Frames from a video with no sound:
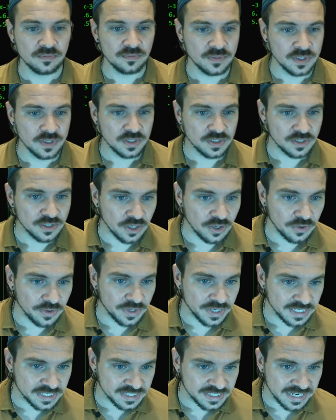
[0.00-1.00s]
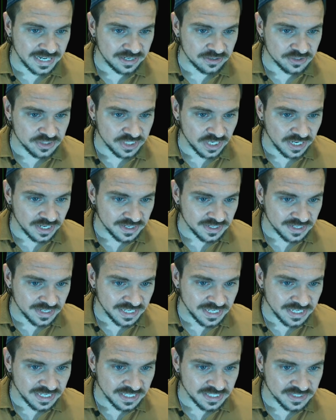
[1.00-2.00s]
So it is now done.
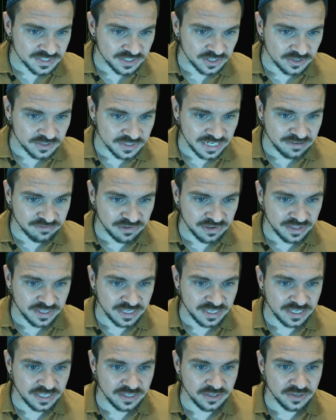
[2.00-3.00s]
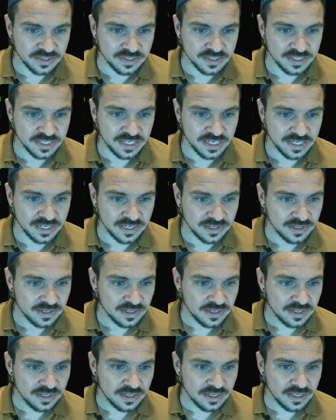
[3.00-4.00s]
It installed everything. You can see here,
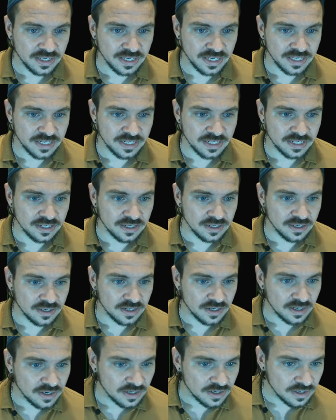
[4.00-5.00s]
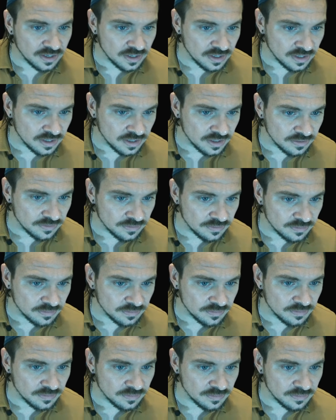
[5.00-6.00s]
it,
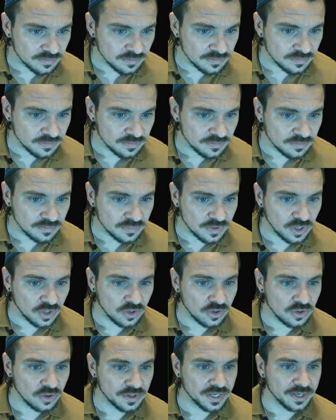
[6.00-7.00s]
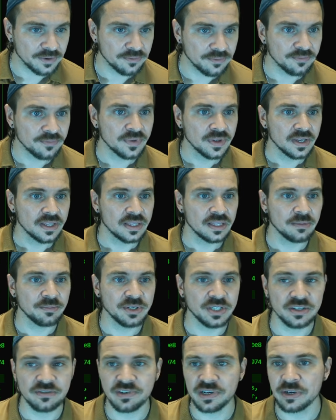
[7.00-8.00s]
oh, okay. Let me
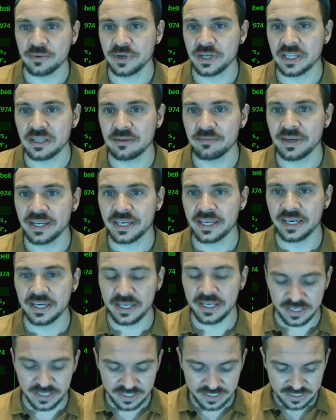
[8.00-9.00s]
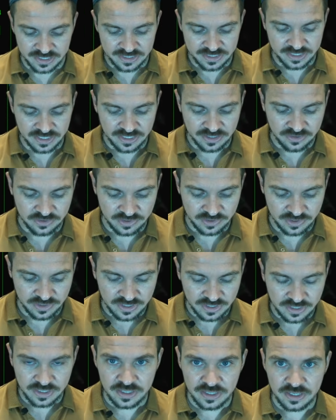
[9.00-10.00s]
just very quickly make a git ignore.
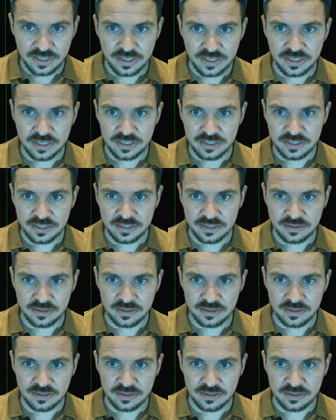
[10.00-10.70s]
Git.